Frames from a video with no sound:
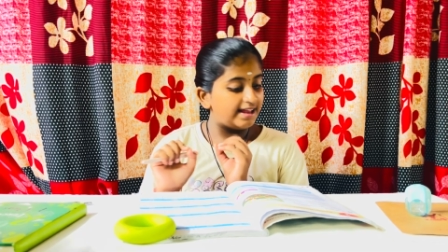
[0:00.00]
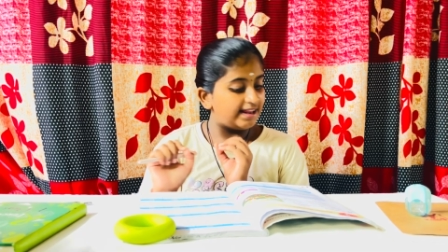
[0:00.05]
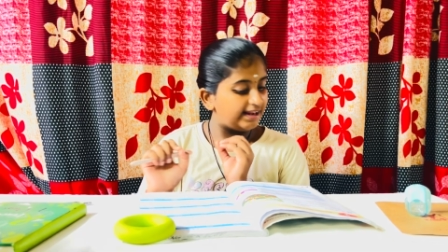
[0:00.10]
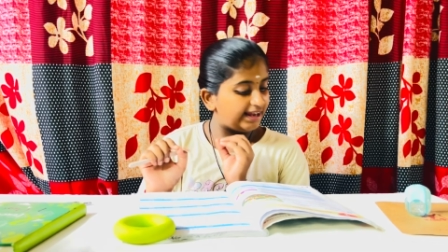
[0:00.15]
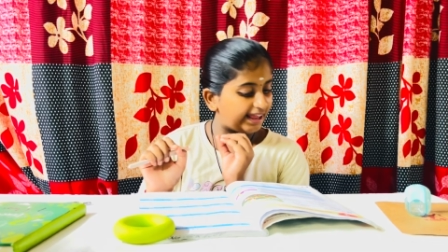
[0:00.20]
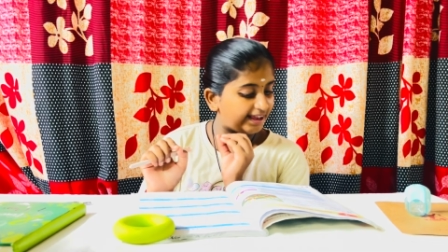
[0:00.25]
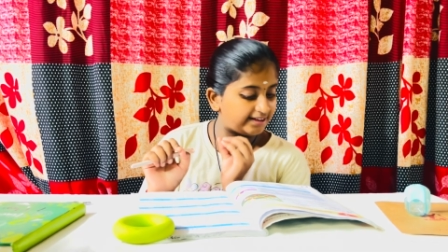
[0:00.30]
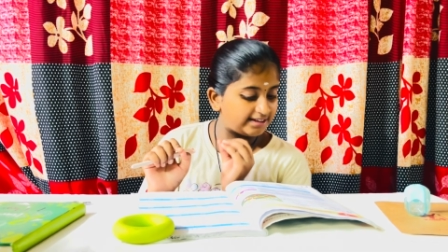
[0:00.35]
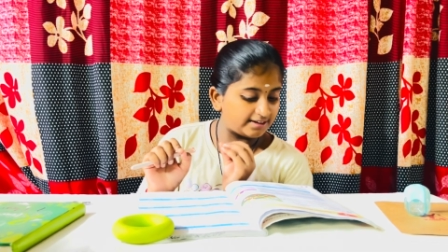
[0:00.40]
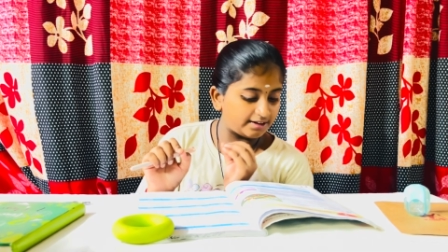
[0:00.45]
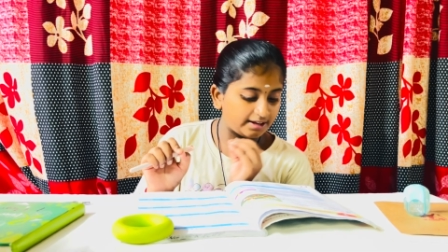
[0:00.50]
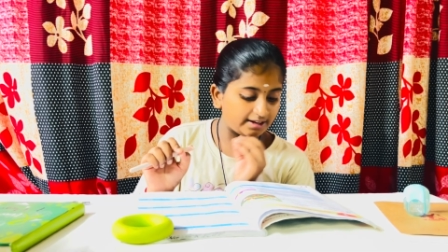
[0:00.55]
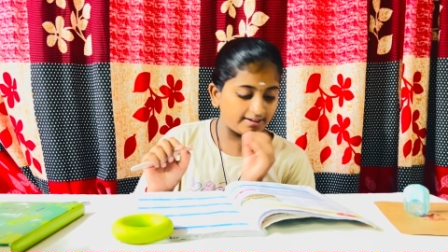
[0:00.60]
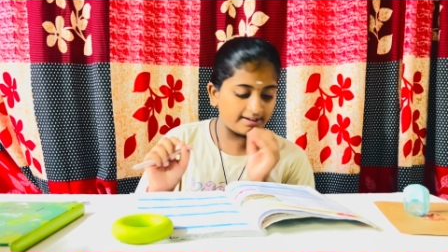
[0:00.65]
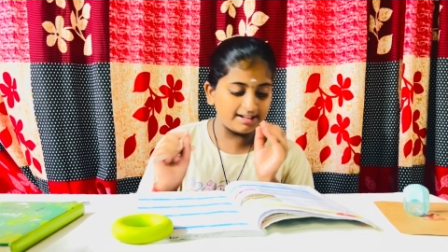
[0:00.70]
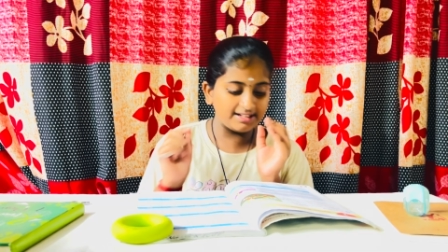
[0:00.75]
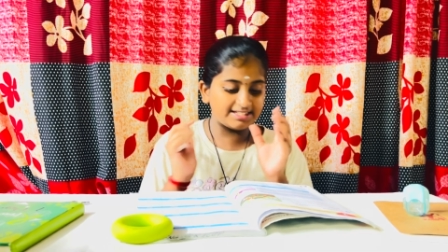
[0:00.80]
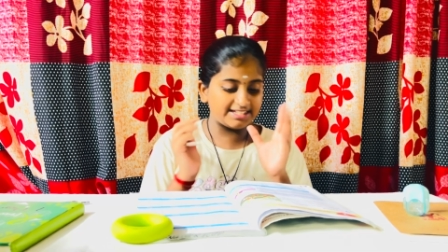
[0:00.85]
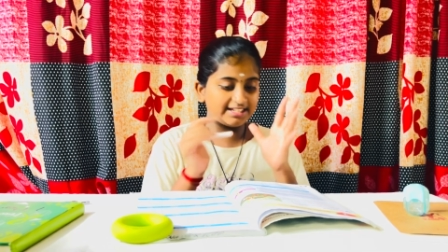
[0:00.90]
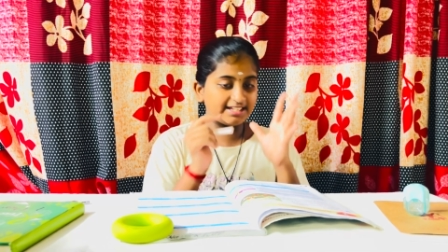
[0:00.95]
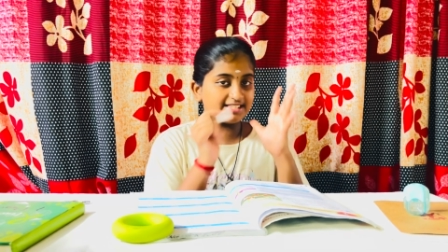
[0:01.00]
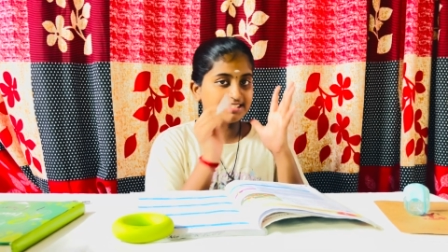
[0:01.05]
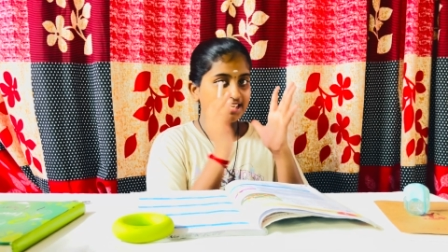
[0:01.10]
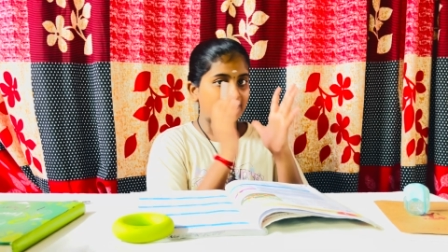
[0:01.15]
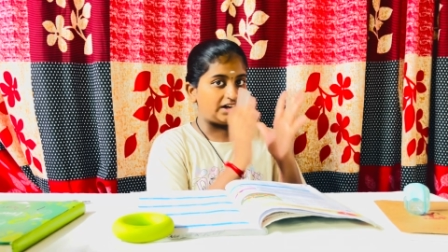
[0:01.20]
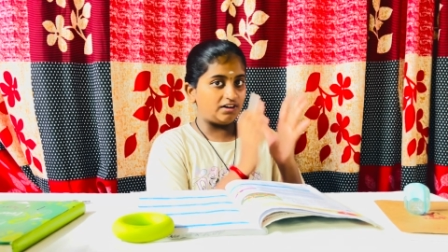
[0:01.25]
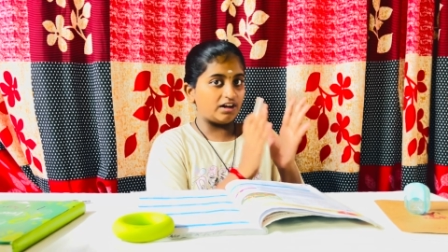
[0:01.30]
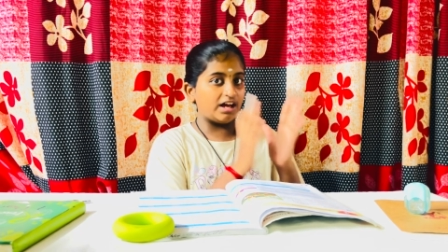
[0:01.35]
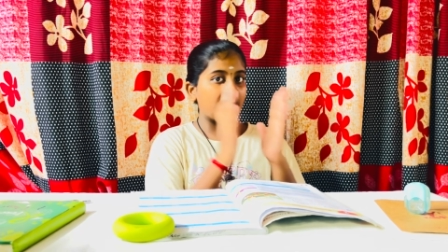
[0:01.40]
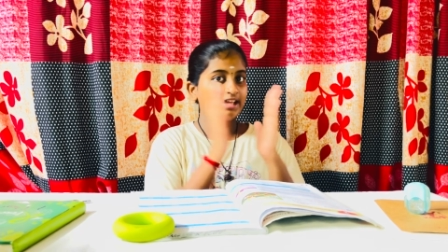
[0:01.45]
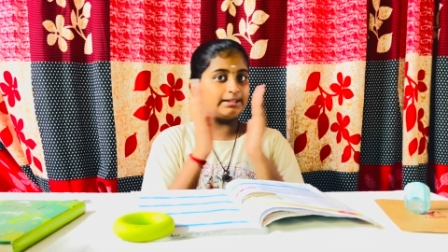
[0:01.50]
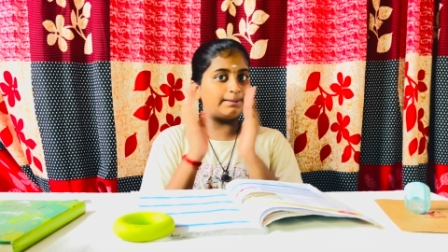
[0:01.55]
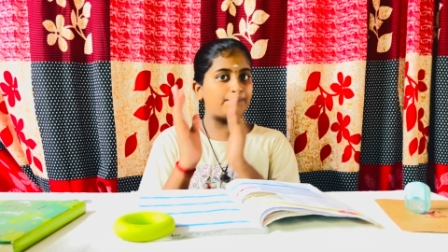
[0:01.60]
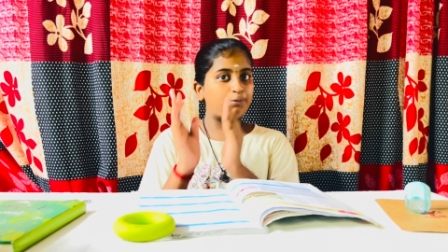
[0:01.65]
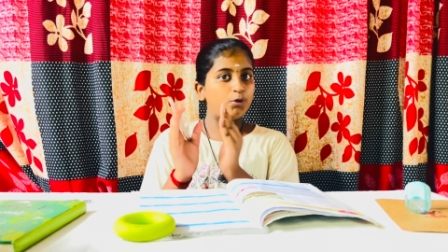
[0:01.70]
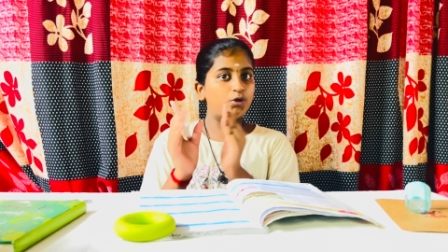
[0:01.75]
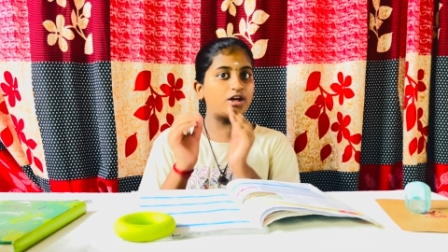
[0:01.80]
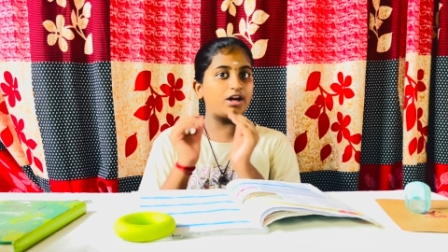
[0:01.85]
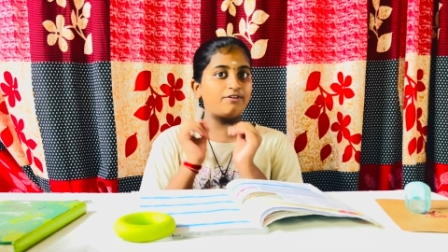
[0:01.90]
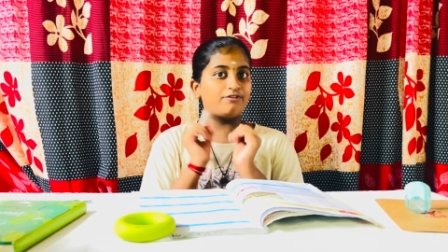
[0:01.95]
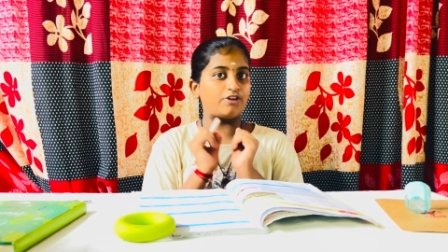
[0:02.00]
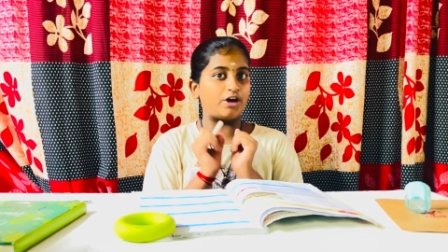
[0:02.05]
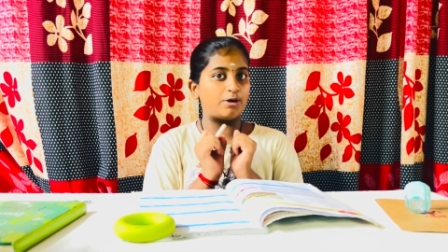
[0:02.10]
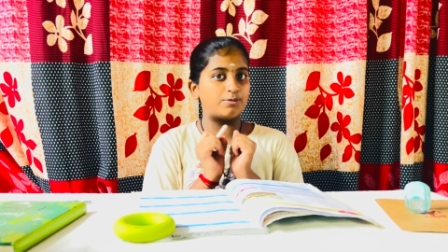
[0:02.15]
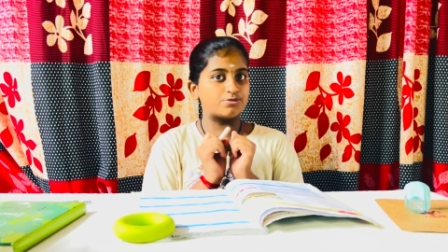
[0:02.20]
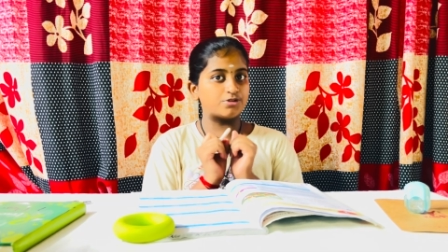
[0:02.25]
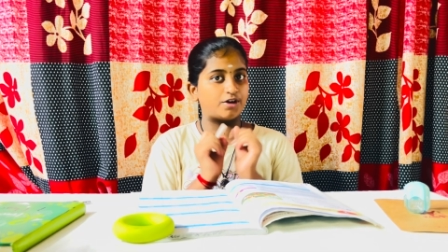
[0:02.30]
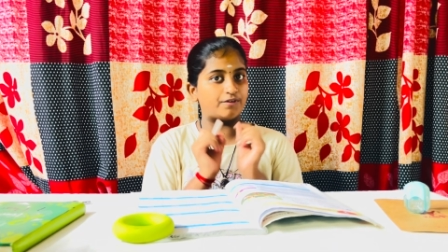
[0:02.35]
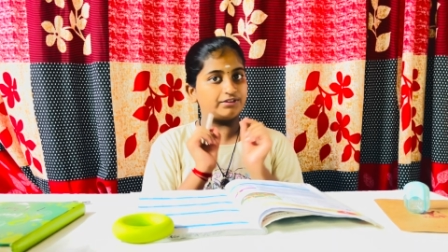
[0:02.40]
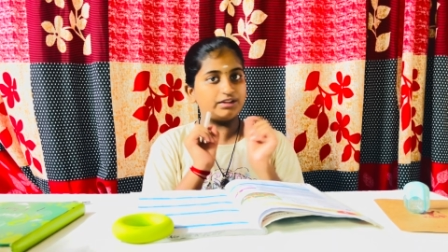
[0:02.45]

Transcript: Like let's see the singular and the plural forms of